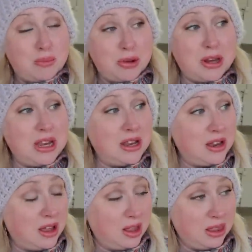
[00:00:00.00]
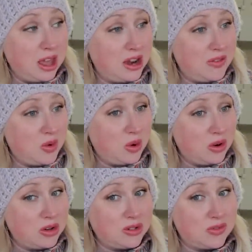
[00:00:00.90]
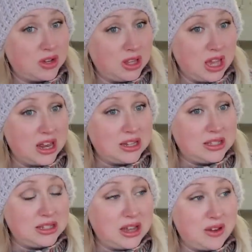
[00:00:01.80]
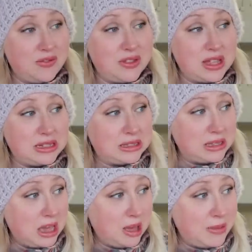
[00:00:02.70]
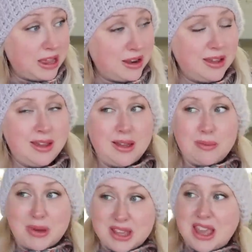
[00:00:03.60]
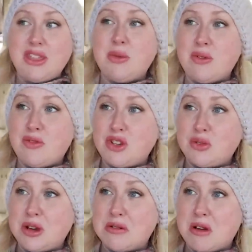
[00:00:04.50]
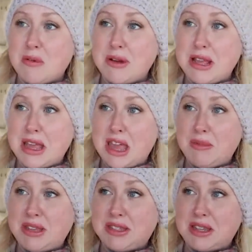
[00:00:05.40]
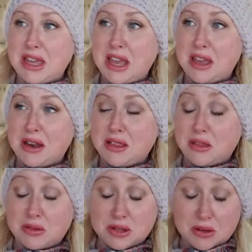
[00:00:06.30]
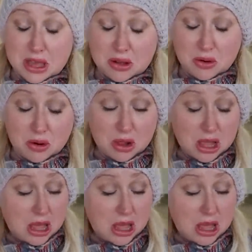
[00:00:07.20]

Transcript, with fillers: Put in a lot of orders for a lot of stuff that's coming. But yet the refrigerator already came and is gonna hang out at Lowe's. Okay, cool.